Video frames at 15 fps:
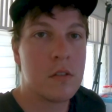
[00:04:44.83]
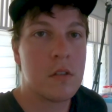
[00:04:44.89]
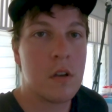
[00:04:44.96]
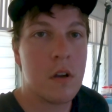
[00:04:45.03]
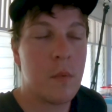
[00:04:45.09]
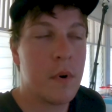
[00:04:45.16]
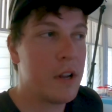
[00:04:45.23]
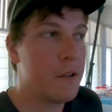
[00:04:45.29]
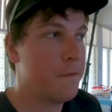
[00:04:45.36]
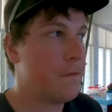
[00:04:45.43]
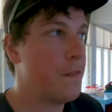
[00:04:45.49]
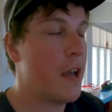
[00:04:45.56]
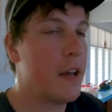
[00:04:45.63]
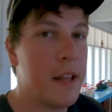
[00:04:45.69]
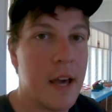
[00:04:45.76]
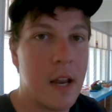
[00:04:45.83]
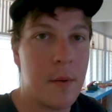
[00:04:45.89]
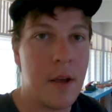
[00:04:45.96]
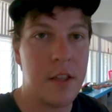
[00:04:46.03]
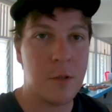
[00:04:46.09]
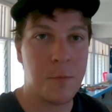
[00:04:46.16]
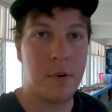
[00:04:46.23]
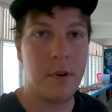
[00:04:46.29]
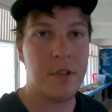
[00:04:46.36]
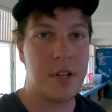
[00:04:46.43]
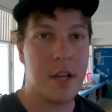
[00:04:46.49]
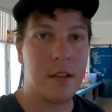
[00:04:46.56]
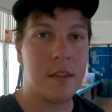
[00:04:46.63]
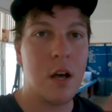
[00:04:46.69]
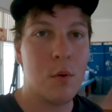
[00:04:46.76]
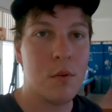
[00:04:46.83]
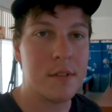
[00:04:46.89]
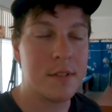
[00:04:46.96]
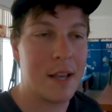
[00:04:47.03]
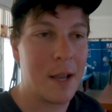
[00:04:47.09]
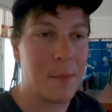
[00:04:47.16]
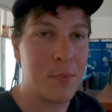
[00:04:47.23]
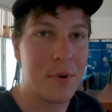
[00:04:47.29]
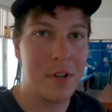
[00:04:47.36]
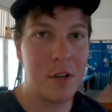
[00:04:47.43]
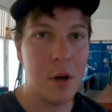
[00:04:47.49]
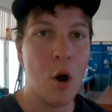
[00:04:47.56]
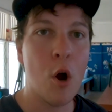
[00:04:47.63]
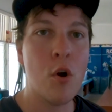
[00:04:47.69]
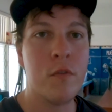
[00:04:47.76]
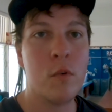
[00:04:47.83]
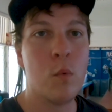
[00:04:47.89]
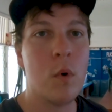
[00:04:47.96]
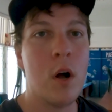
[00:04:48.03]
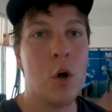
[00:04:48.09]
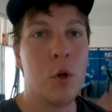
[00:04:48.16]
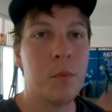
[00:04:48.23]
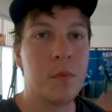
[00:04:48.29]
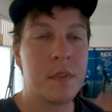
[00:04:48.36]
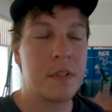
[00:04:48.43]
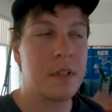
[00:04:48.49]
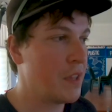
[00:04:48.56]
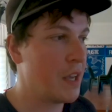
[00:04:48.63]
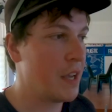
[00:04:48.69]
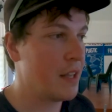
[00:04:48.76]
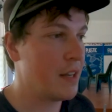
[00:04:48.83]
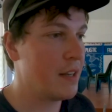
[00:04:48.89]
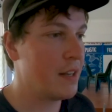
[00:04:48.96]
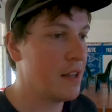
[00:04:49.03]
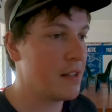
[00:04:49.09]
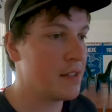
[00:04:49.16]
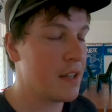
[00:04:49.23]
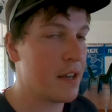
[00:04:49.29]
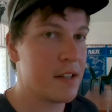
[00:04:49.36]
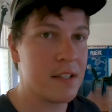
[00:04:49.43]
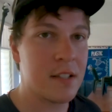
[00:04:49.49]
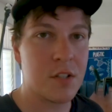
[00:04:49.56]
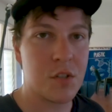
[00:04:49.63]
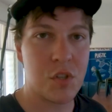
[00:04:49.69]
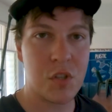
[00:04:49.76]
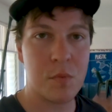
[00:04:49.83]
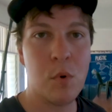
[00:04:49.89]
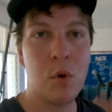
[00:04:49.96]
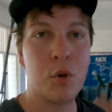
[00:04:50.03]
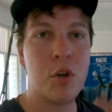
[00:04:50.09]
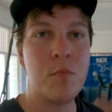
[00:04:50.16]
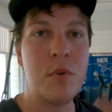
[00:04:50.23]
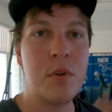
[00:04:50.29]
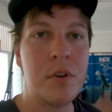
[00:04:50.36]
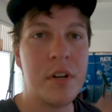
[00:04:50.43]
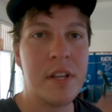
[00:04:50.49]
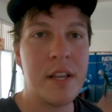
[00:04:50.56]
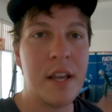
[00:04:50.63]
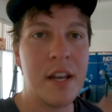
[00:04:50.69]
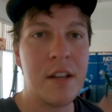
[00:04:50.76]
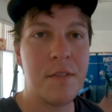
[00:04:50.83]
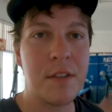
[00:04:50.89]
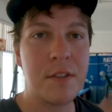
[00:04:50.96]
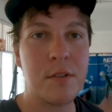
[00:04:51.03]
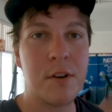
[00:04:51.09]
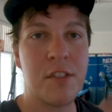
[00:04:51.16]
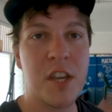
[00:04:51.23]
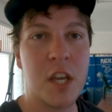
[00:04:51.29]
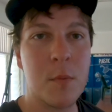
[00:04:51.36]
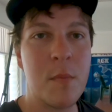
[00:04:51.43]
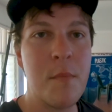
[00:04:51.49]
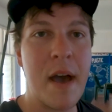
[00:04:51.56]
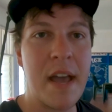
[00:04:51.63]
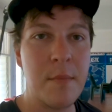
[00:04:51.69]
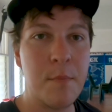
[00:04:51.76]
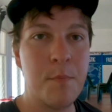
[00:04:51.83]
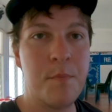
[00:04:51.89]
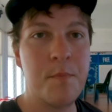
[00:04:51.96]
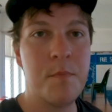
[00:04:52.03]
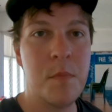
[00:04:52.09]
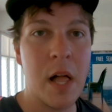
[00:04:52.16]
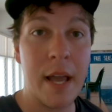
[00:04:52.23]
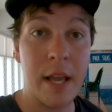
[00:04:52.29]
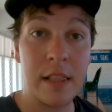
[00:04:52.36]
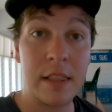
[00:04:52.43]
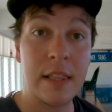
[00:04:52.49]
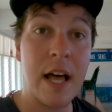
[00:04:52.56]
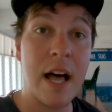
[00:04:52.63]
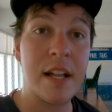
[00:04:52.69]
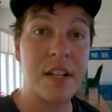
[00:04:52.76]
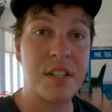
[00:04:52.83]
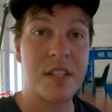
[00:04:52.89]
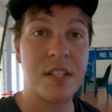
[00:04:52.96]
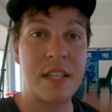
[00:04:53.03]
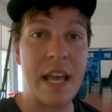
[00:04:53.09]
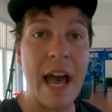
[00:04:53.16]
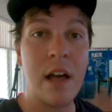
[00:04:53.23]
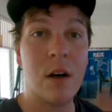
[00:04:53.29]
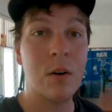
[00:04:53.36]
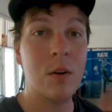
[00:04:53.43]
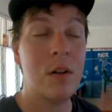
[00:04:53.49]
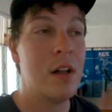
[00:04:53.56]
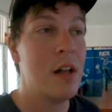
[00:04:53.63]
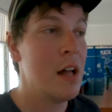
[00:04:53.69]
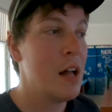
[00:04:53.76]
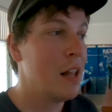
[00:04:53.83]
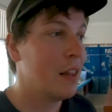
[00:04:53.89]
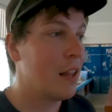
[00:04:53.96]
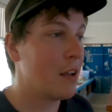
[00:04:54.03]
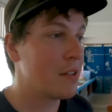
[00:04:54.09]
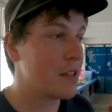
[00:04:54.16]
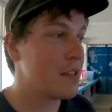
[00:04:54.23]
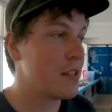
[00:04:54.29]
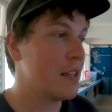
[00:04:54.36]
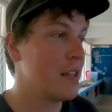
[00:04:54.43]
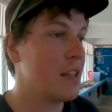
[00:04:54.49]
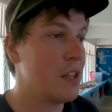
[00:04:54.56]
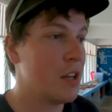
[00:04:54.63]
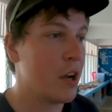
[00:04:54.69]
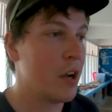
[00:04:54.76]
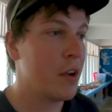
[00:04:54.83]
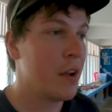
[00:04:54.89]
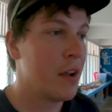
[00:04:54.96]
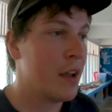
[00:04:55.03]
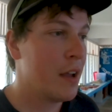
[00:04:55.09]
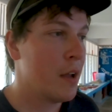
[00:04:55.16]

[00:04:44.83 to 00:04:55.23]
So when I found out about this project, I was like pretty overwhelmed that it's done in such a small community. And if this sort of thing could be made like large scale, well, I was just thinking, you know,